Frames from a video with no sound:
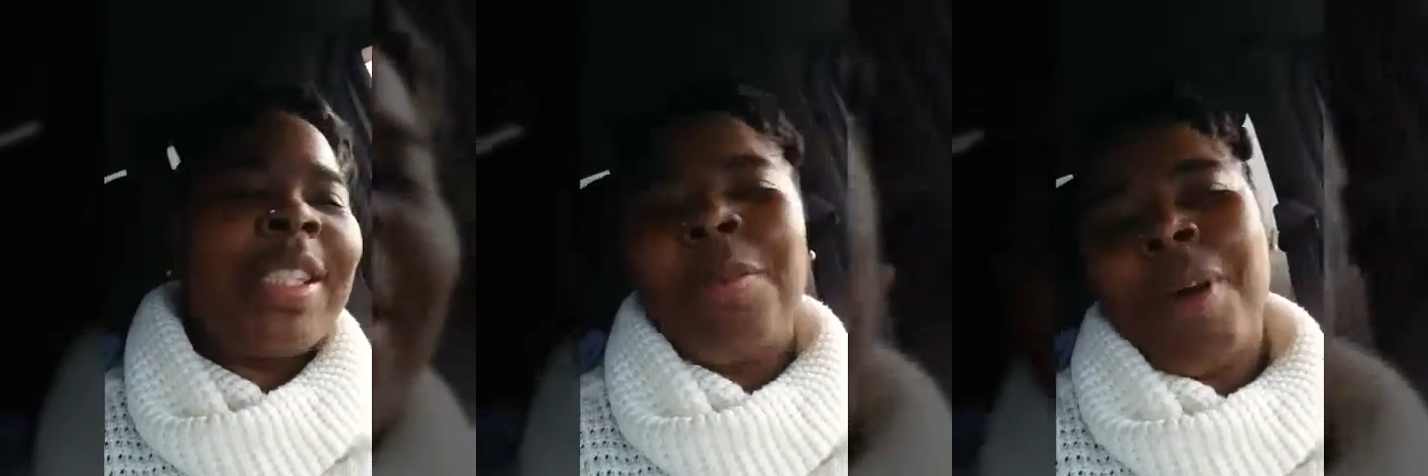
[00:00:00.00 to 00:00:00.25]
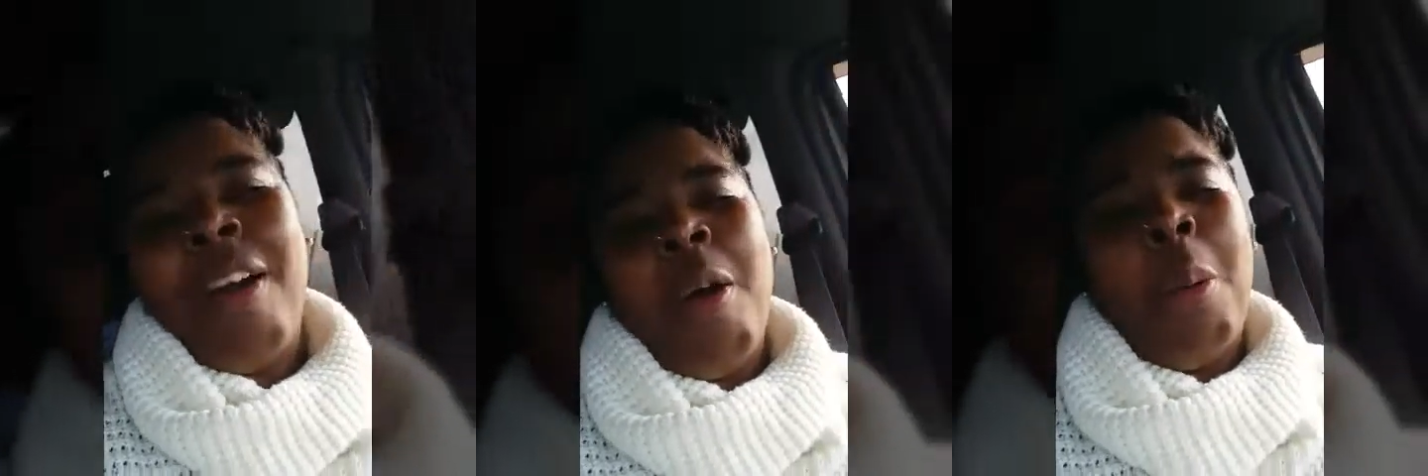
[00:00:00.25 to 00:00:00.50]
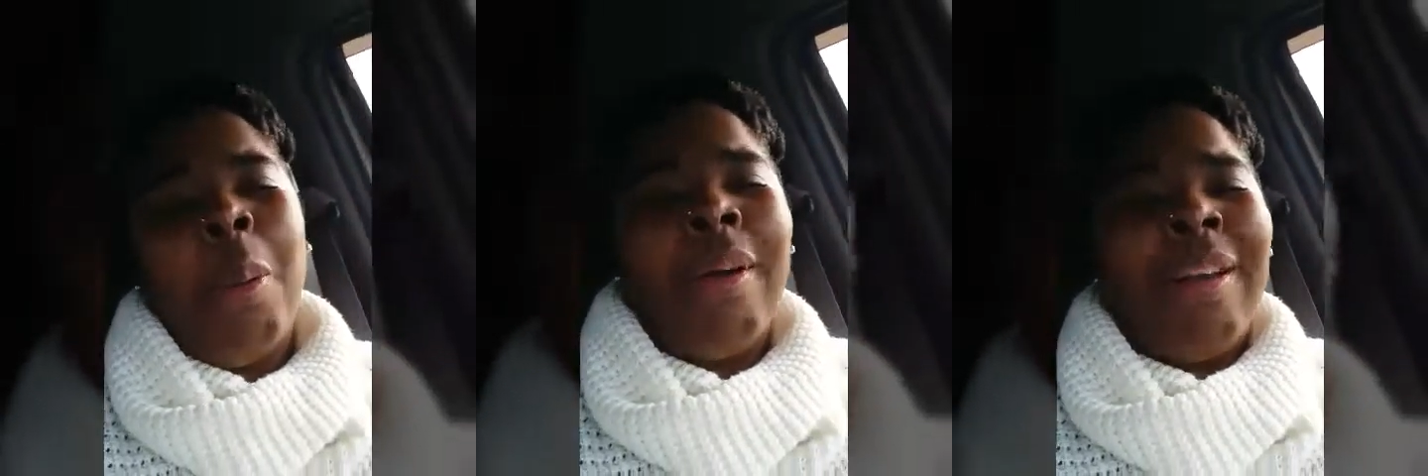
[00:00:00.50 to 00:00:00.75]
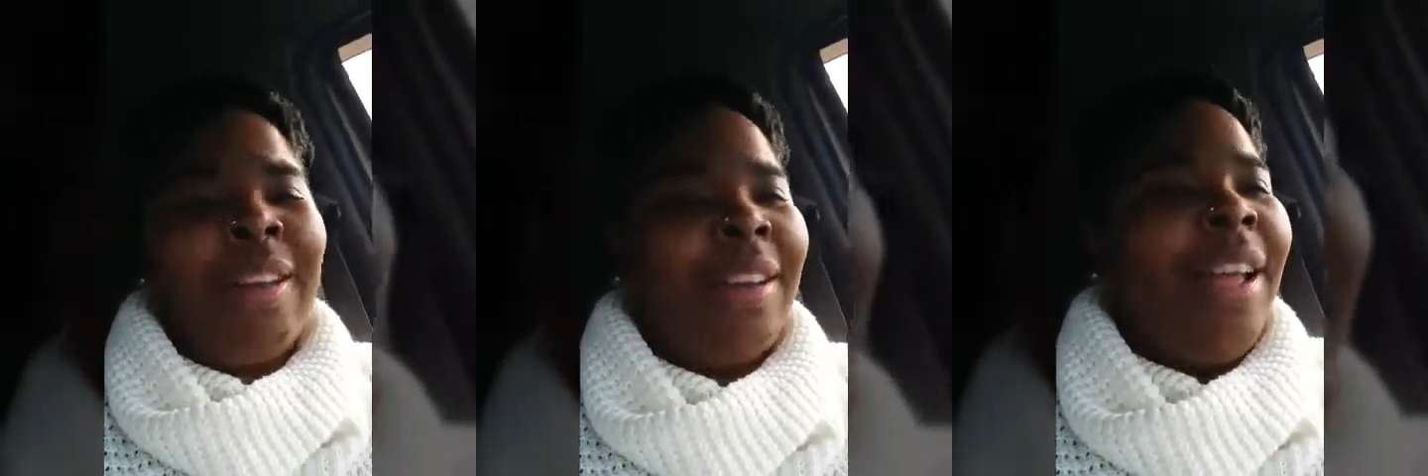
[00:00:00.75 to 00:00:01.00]
to my
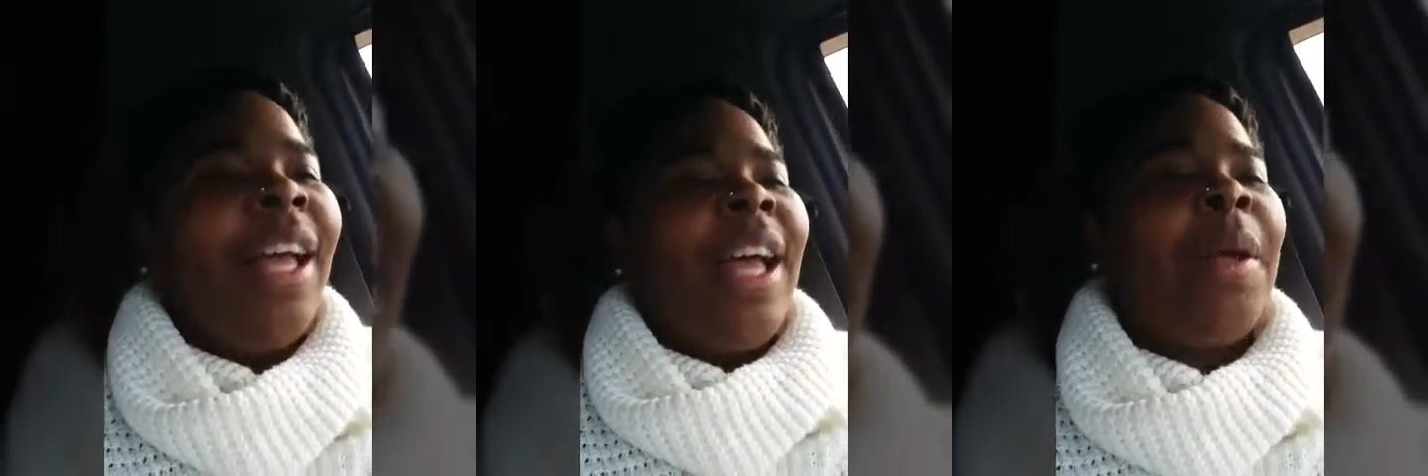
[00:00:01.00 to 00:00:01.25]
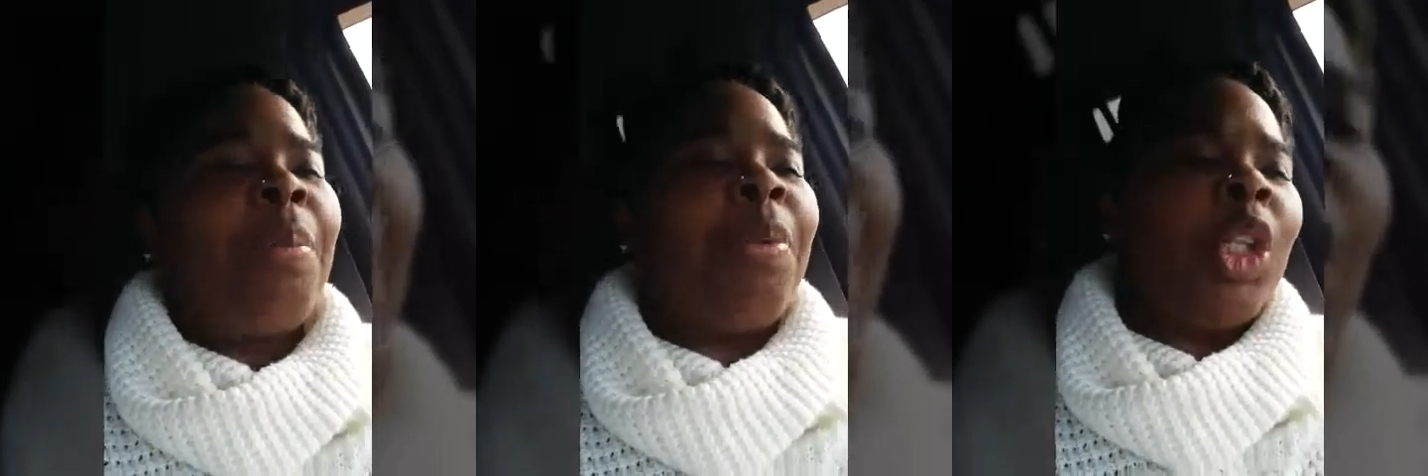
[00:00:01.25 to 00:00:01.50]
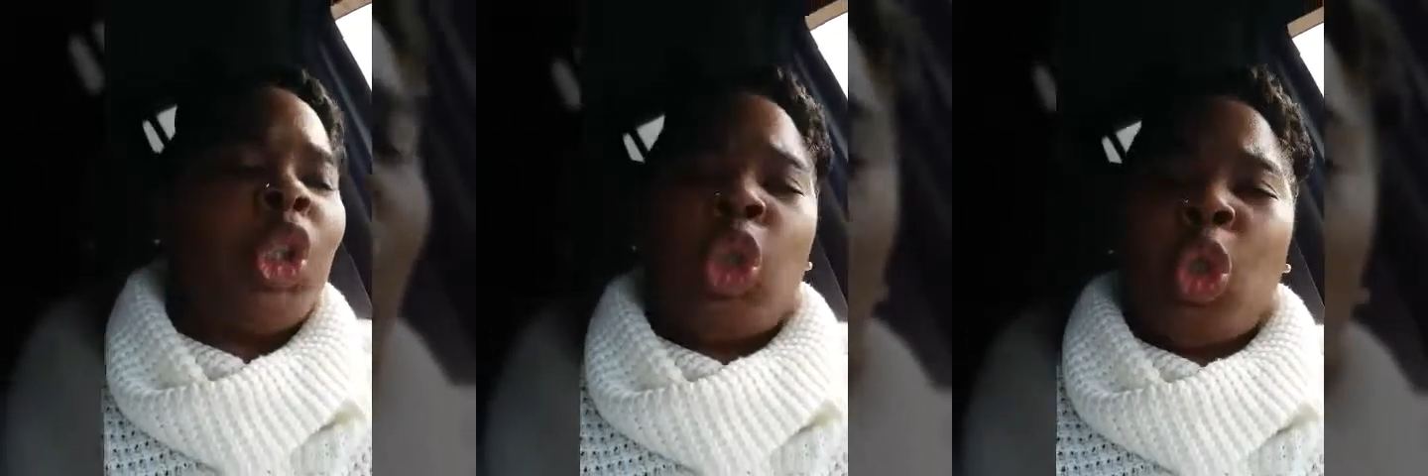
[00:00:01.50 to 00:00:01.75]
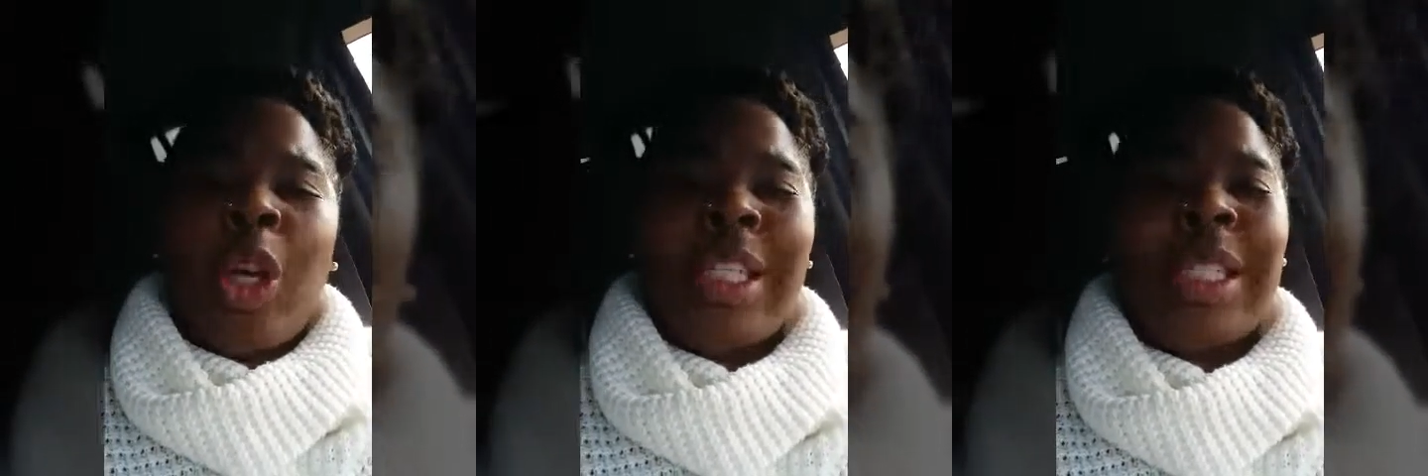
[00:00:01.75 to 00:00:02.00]
heart and brings
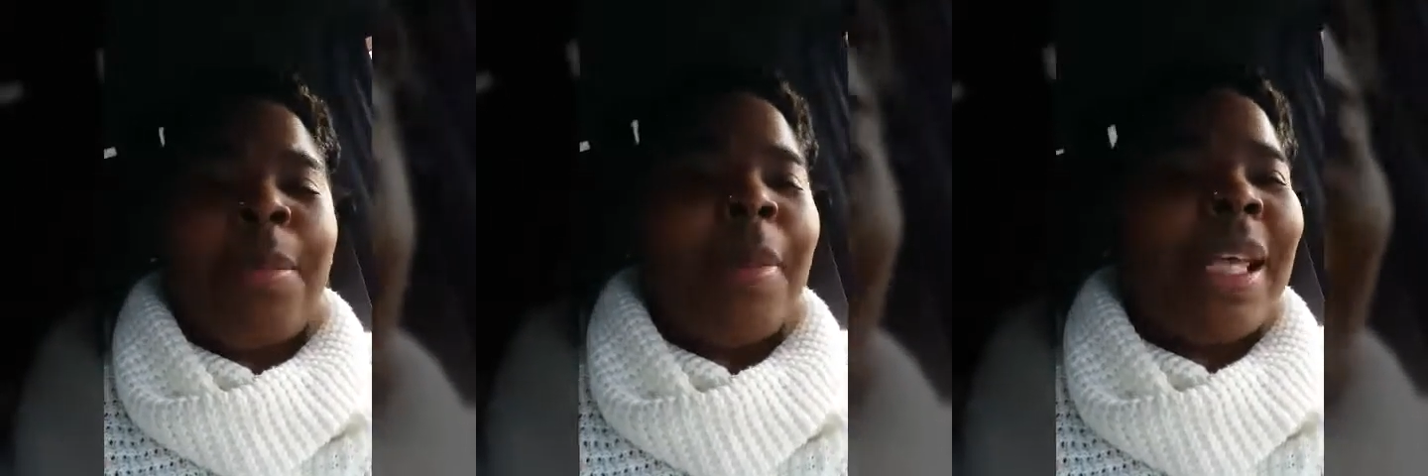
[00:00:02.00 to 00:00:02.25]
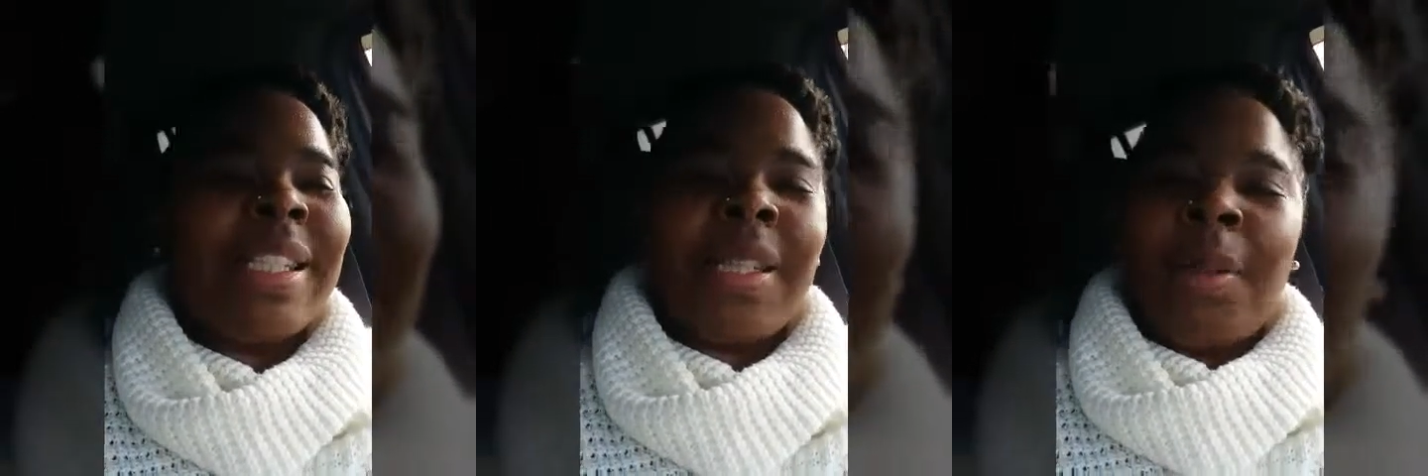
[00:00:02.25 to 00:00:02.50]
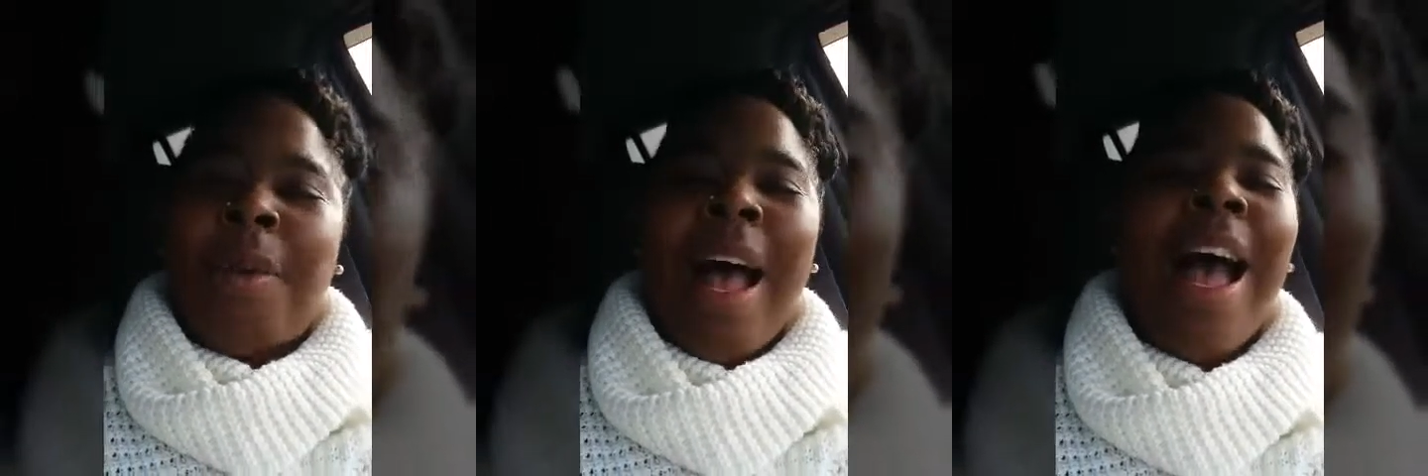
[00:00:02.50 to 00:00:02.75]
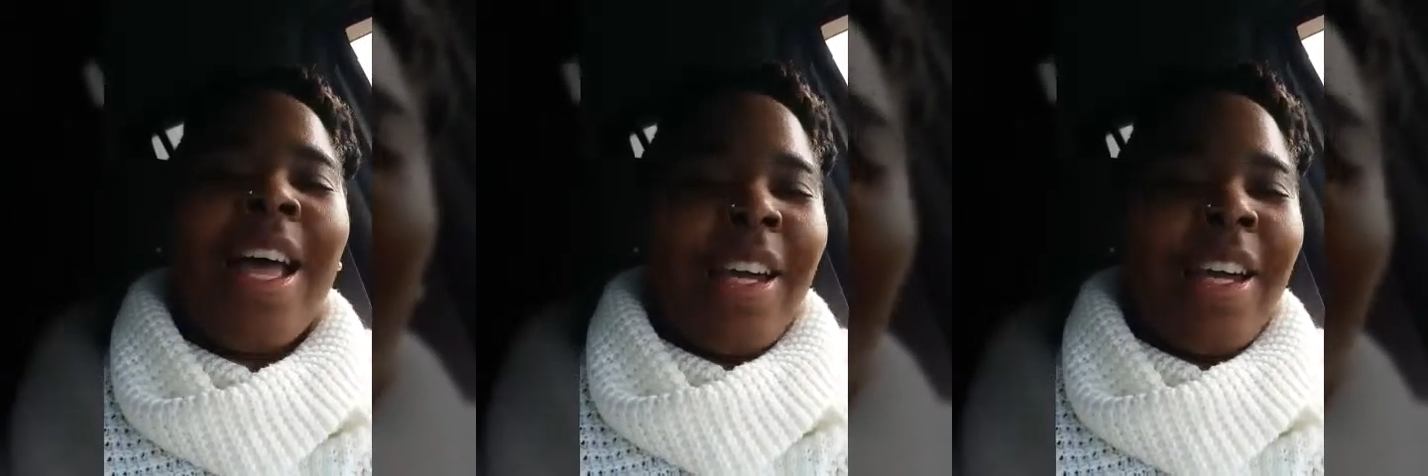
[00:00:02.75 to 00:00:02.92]
joy to my stomach.